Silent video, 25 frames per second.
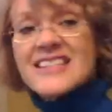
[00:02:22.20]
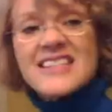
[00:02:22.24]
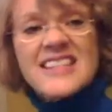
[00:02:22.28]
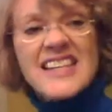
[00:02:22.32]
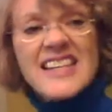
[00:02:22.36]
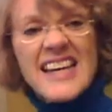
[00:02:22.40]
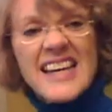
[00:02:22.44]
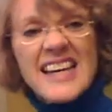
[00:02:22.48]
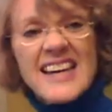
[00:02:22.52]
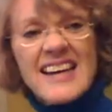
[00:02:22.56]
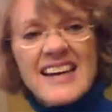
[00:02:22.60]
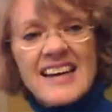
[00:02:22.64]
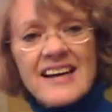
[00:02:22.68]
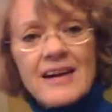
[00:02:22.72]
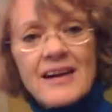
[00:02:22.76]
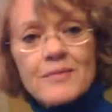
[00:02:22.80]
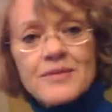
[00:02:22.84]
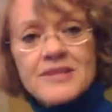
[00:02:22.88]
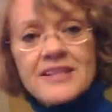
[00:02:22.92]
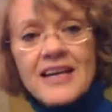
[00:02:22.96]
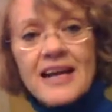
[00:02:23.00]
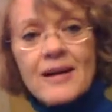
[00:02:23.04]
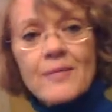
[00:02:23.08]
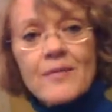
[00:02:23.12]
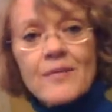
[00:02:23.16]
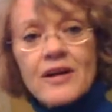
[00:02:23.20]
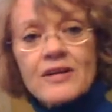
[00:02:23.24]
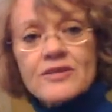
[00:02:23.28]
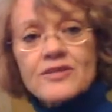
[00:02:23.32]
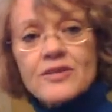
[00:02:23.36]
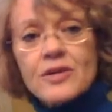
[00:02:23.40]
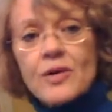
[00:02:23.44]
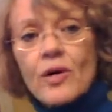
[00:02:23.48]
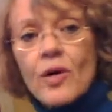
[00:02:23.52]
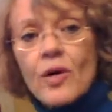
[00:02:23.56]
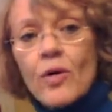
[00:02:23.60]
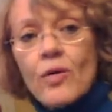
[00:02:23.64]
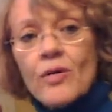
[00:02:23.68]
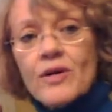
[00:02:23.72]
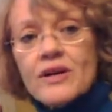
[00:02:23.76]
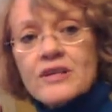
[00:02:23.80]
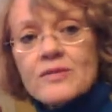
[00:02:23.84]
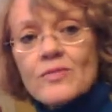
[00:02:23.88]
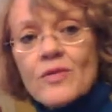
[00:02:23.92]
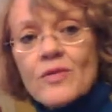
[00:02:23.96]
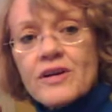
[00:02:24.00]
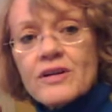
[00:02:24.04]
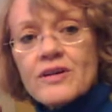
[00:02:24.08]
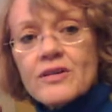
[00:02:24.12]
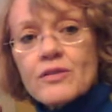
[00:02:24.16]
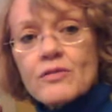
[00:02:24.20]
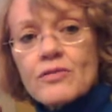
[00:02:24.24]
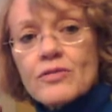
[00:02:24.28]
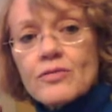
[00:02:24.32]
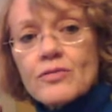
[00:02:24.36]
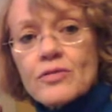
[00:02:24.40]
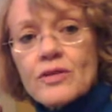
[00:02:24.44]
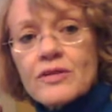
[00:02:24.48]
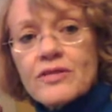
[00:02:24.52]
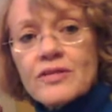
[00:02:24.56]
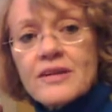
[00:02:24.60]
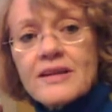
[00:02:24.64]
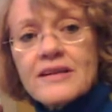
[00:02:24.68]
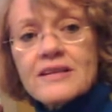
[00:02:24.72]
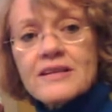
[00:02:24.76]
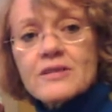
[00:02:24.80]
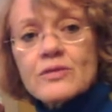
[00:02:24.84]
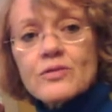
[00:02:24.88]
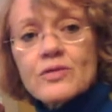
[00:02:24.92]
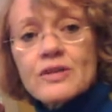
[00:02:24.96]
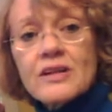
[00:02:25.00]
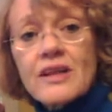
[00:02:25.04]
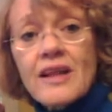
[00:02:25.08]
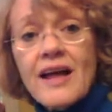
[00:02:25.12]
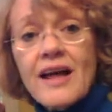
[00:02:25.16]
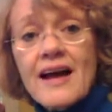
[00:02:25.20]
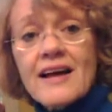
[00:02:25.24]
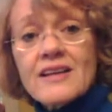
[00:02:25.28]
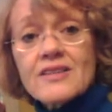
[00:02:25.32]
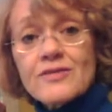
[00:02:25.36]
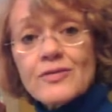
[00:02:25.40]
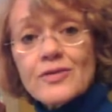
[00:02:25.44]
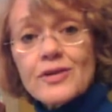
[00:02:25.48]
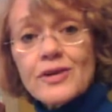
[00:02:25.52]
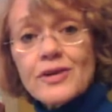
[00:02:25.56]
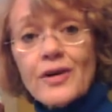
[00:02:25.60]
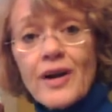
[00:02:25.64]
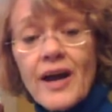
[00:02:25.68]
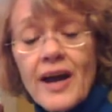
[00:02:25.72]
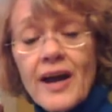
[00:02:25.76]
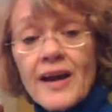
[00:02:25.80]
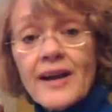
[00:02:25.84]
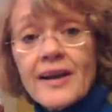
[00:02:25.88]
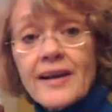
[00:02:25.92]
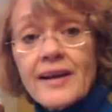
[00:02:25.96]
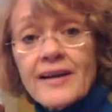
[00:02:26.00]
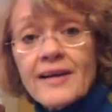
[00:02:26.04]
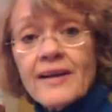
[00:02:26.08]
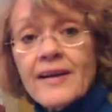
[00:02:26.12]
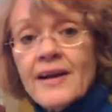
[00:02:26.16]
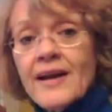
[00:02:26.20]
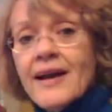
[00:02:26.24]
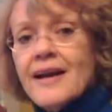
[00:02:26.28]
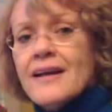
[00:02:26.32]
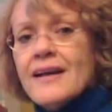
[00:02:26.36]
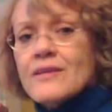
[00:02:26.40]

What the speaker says: is the income statement. So you always want to do these three lines for your heading.